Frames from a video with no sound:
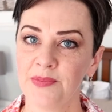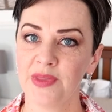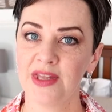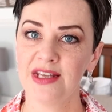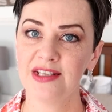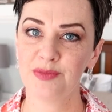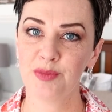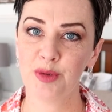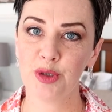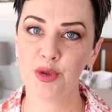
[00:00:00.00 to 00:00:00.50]

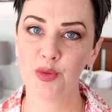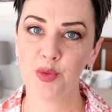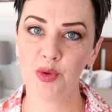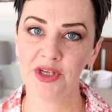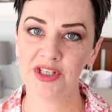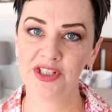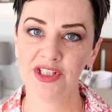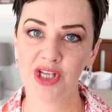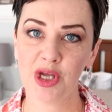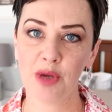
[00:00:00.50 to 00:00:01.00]
This book
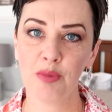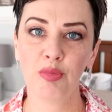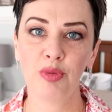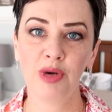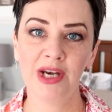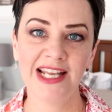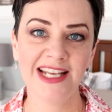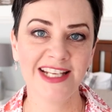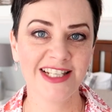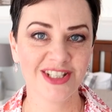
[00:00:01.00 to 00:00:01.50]
was
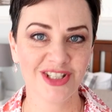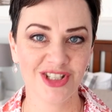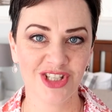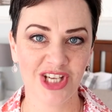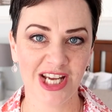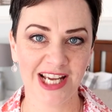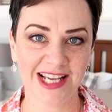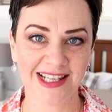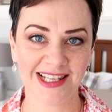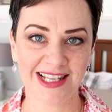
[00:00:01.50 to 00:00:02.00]
complete
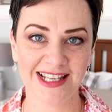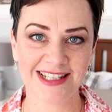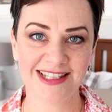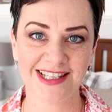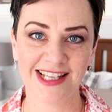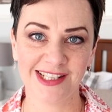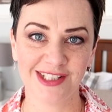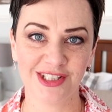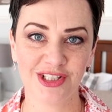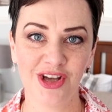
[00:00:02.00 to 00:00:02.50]
chick
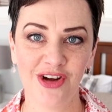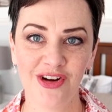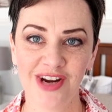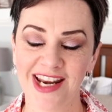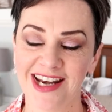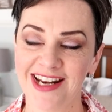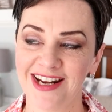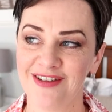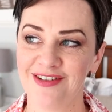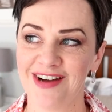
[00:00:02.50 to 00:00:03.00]
lit. there's no
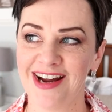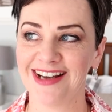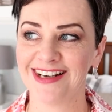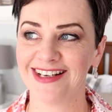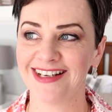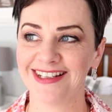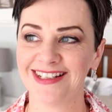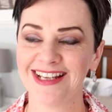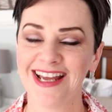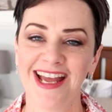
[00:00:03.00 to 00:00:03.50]
getting around
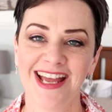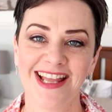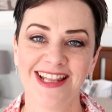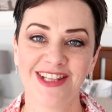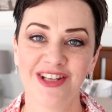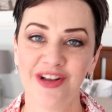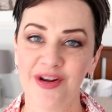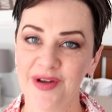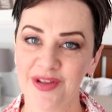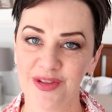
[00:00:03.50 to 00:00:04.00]
it,
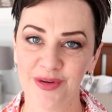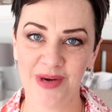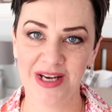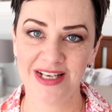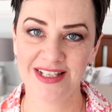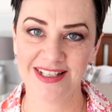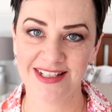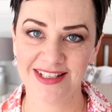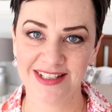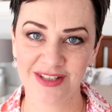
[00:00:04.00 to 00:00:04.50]
no other
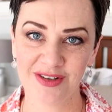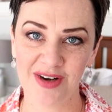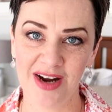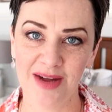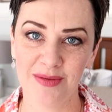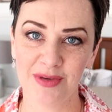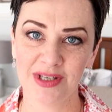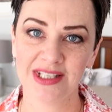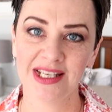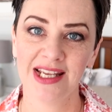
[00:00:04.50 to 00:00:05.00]
way to
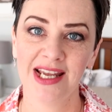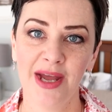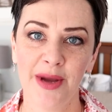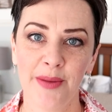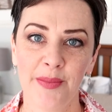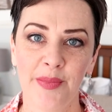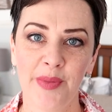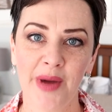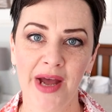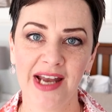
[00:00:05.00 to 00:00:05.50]
describe it,
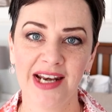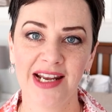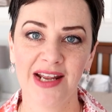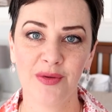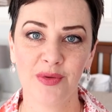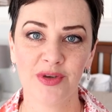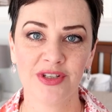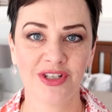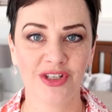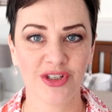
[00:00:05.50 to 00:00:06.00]
but
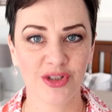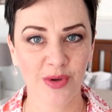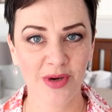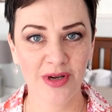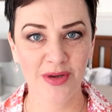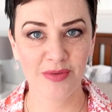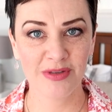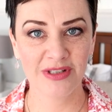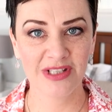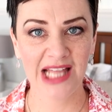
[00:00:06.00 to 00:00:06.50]
it was
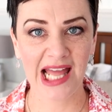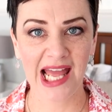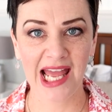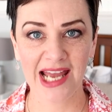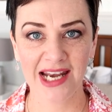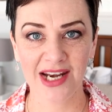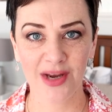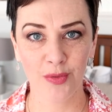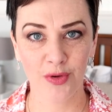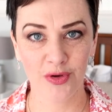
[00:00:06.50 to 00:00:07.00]
enjoyable
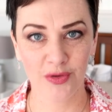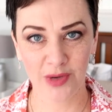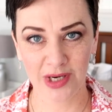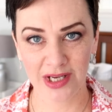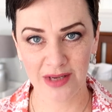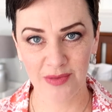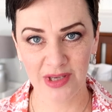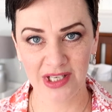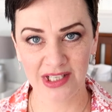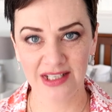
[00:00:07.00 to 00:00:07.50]
and I would
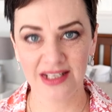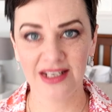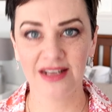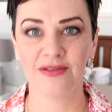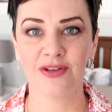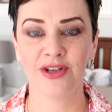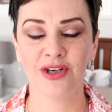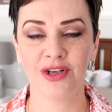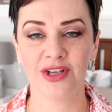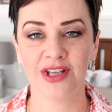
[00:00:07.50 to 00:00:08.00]
recommend it
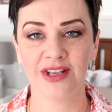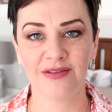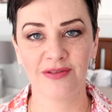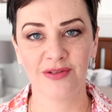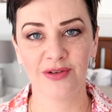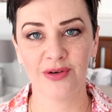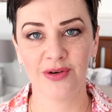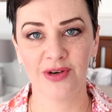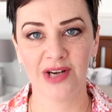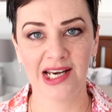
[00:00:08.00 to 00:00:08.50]
if you're looking
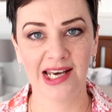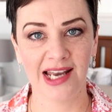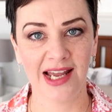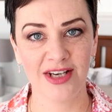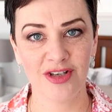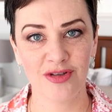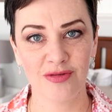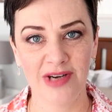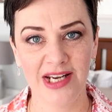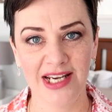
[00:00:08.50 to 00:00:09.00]
for a
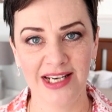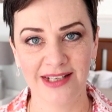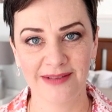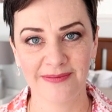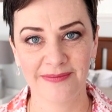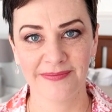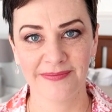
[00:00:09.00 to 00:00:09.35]
light read.